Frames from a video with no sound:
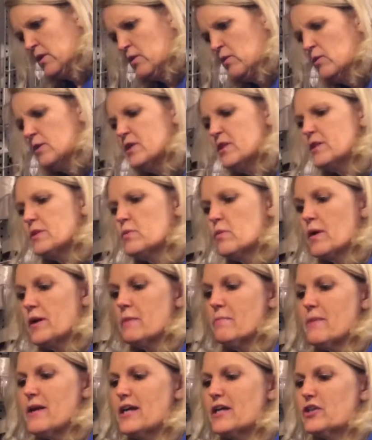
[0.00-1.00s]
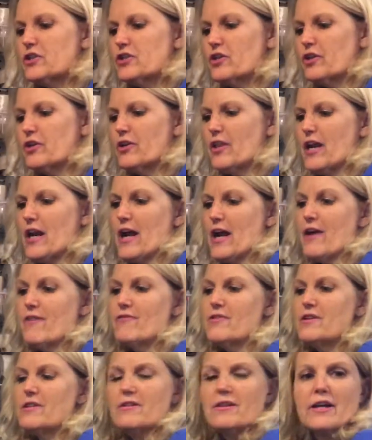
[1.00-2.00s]
We just want to make sure that
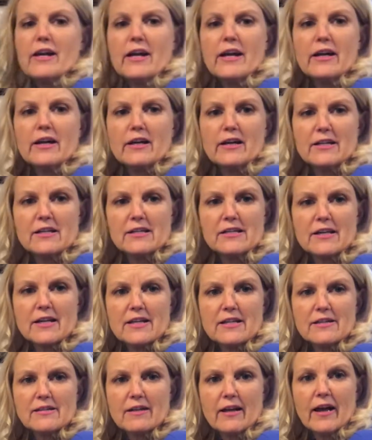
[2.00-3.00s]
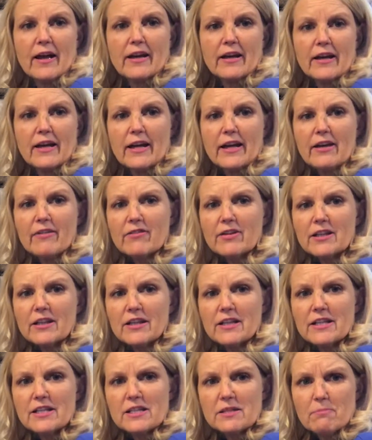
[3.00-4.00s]
everything is nice and
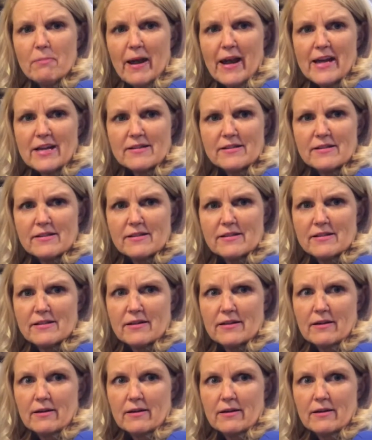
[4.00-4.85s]
evenly spaced.